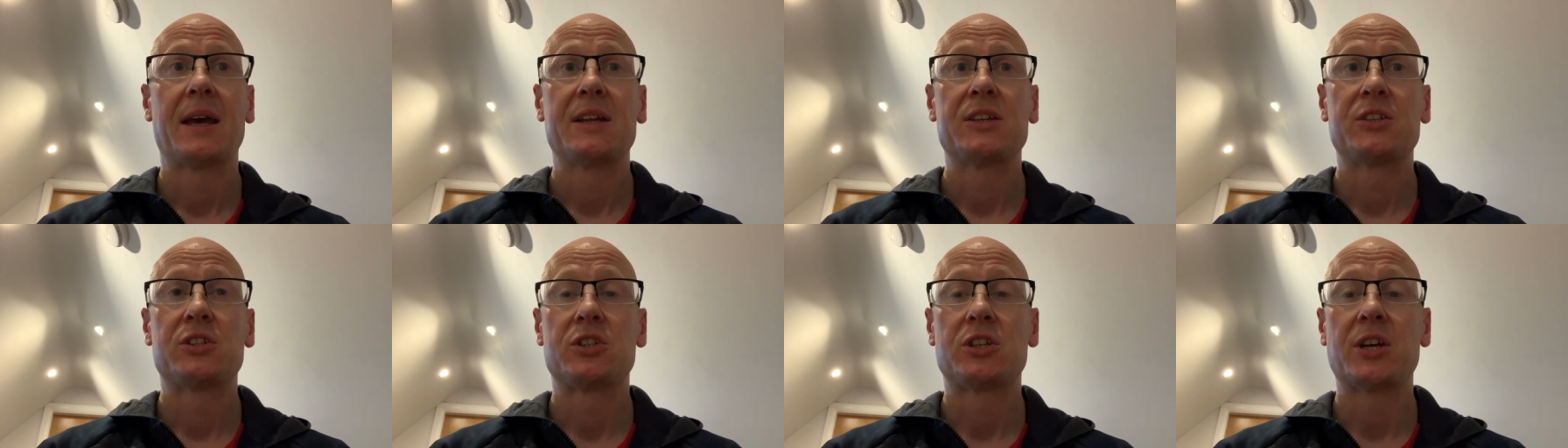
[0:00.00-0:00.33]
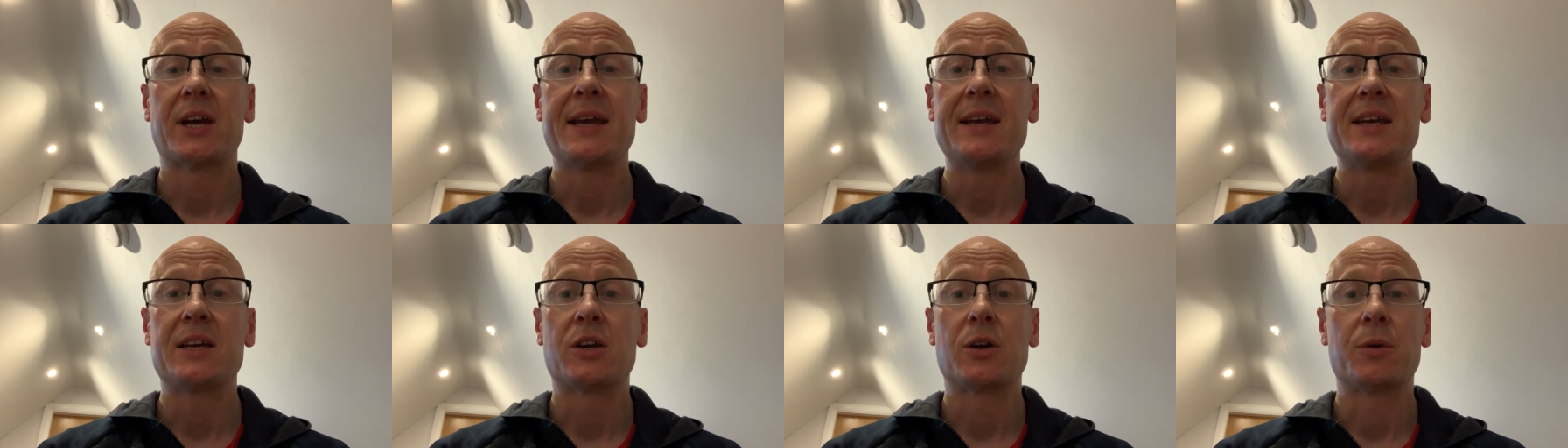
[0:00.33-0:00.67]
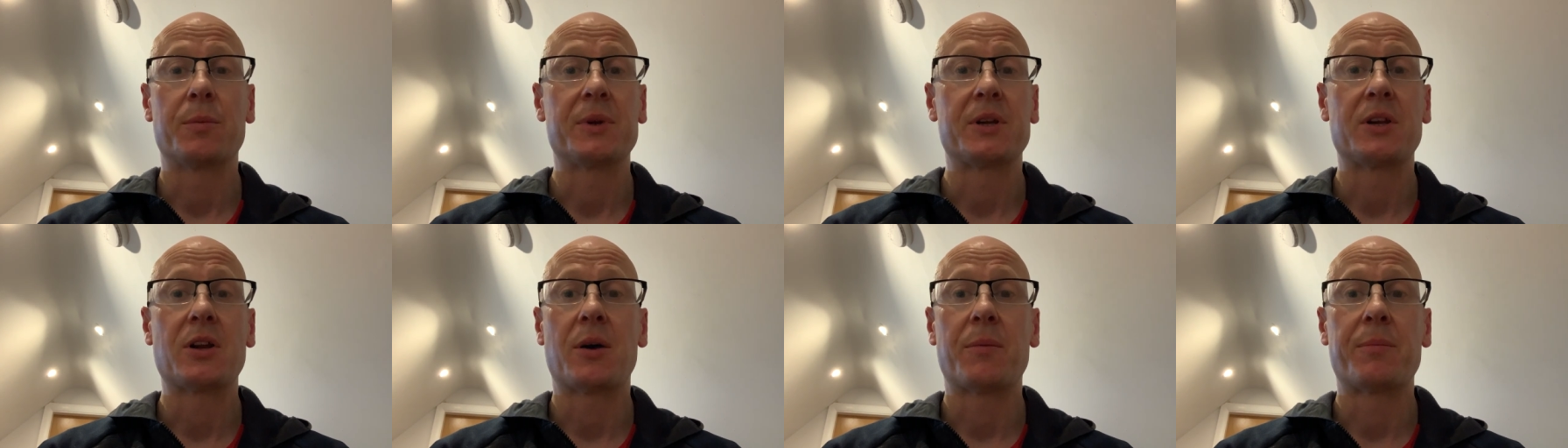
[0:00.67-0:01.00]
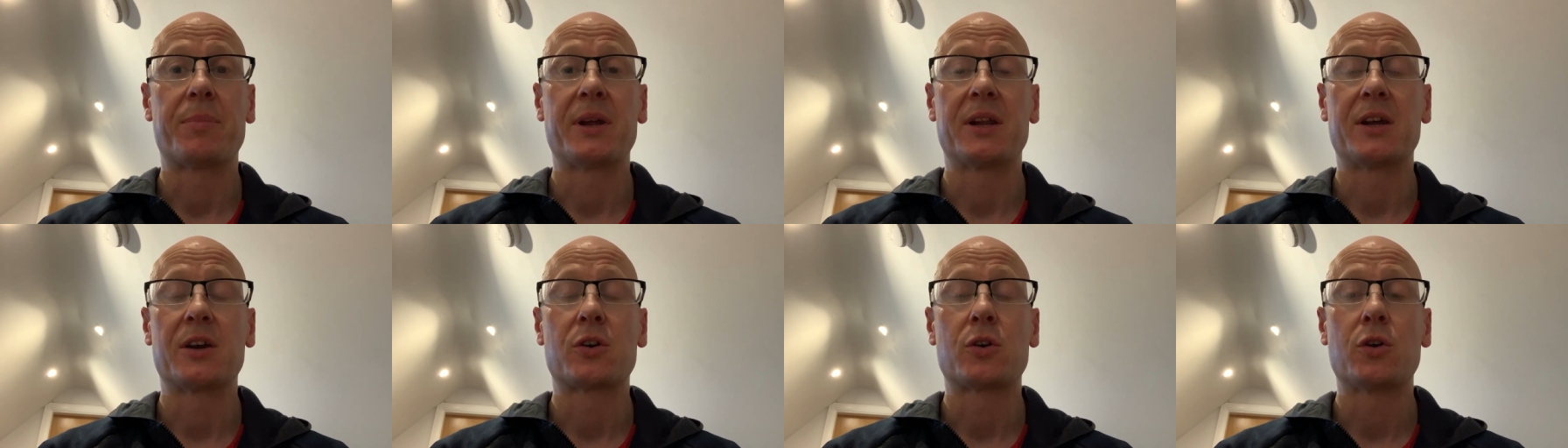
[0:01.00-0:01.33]
Jacob had not
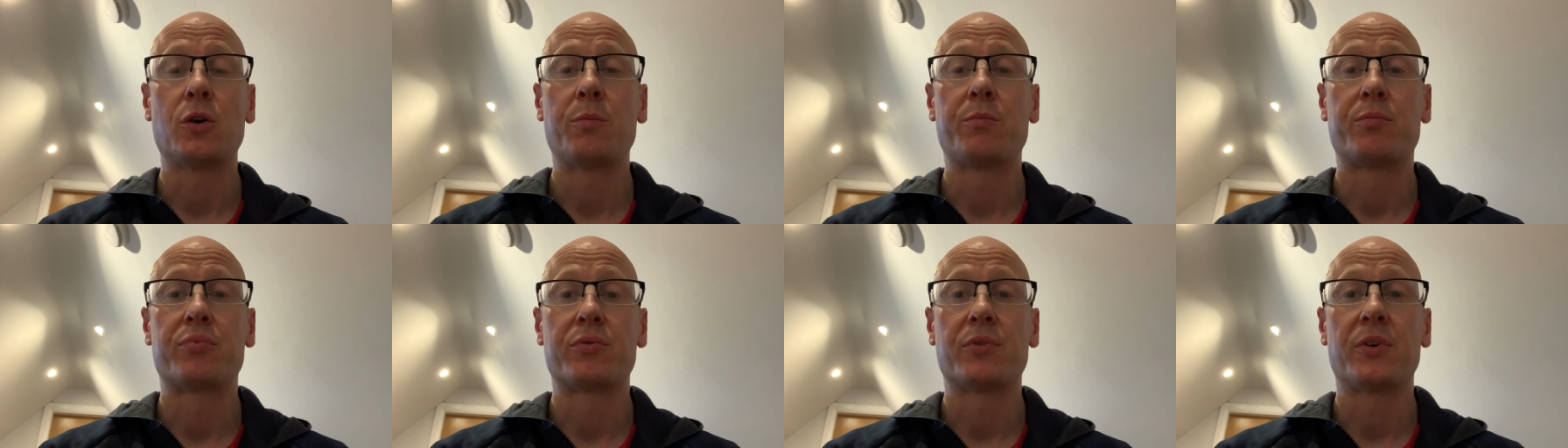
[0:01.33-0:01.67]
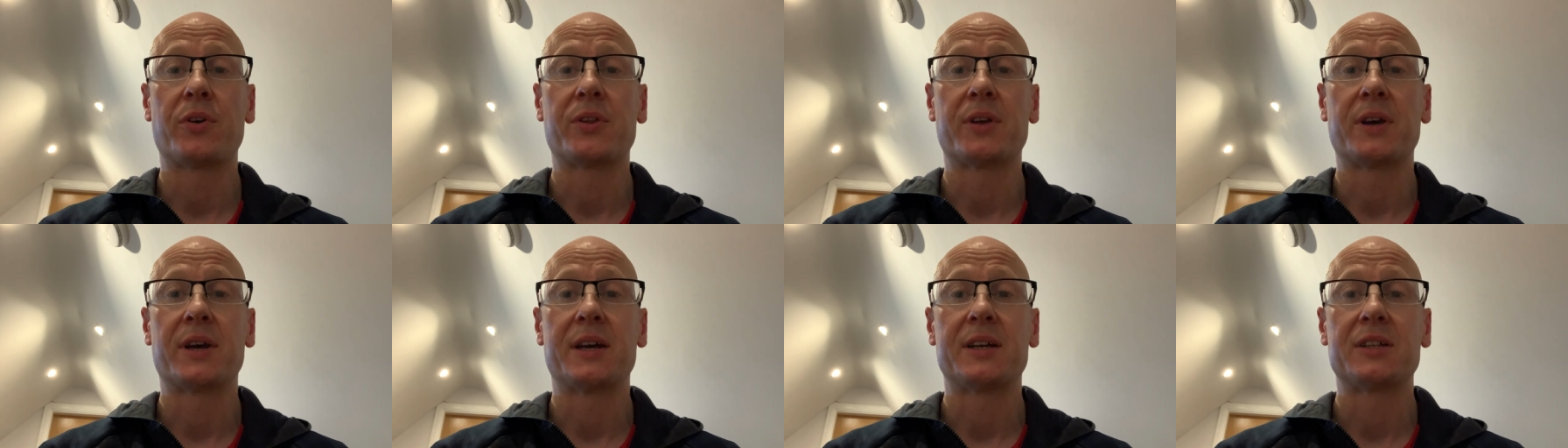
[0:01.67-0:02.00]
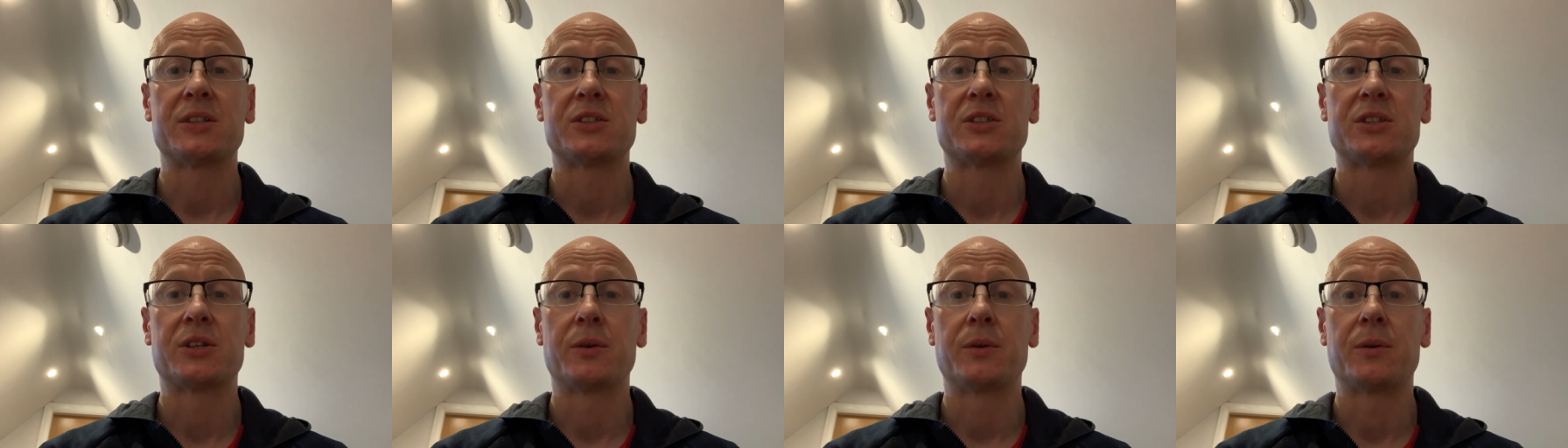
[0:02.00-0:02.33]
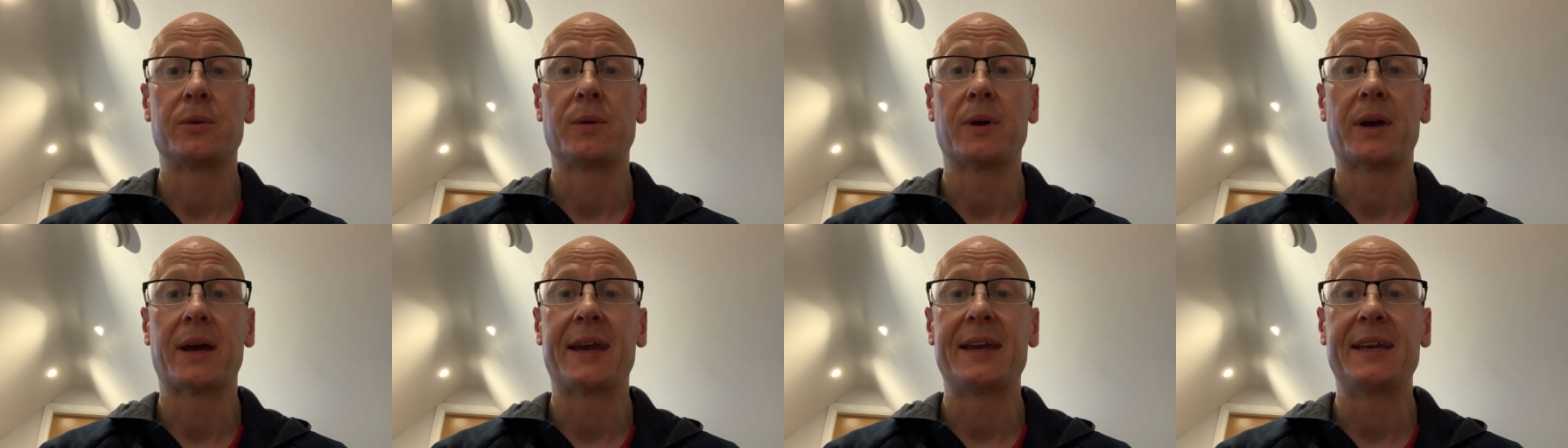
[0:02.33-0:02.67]
been a good brother
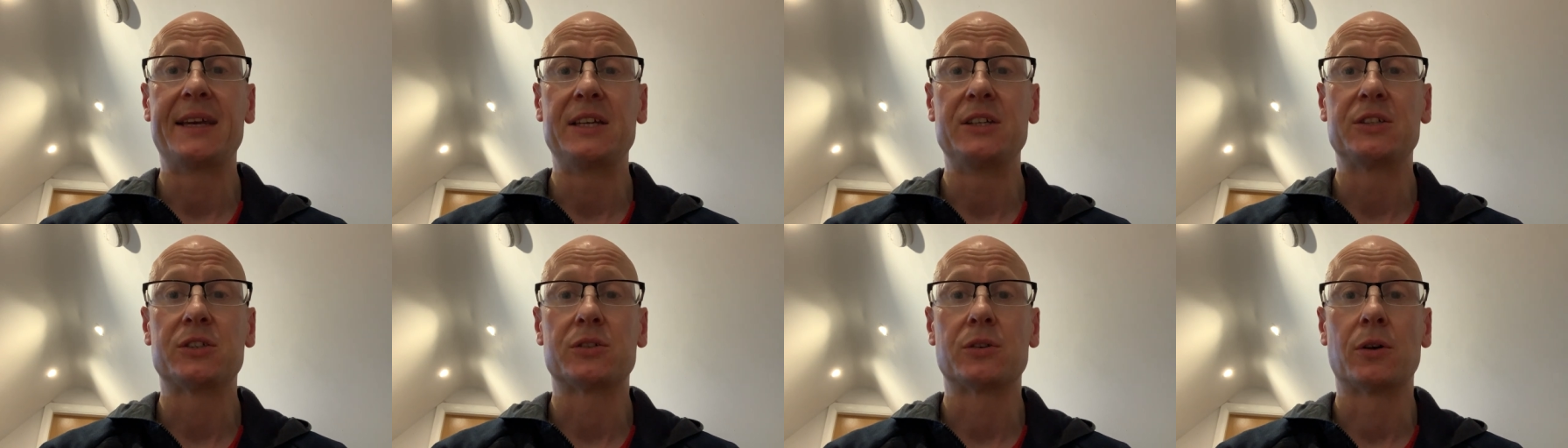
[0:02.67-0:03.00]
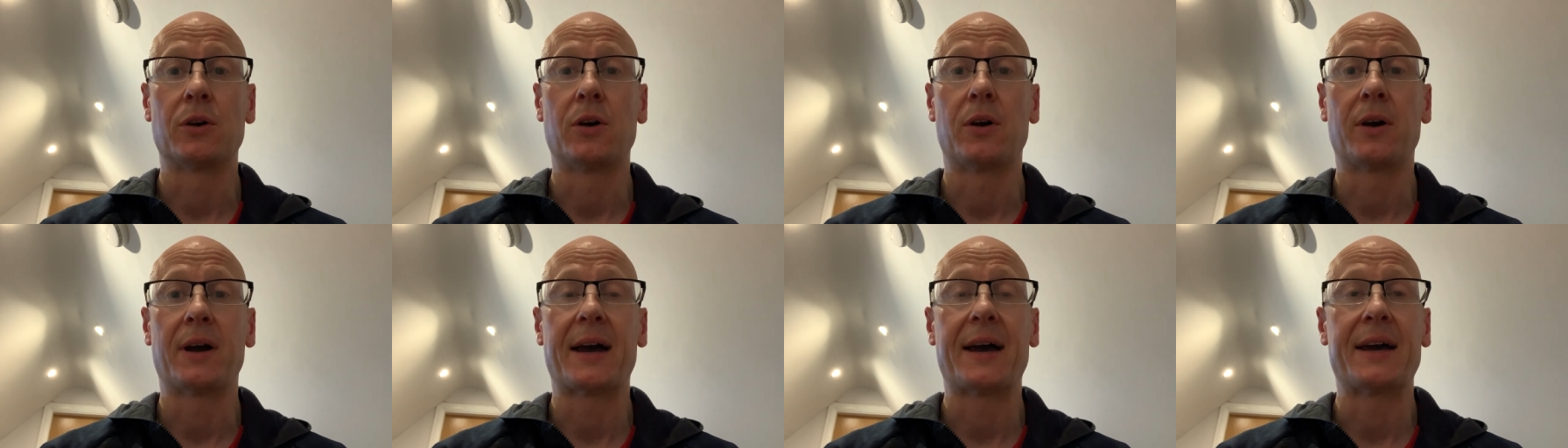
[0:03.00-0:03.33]
to Esau,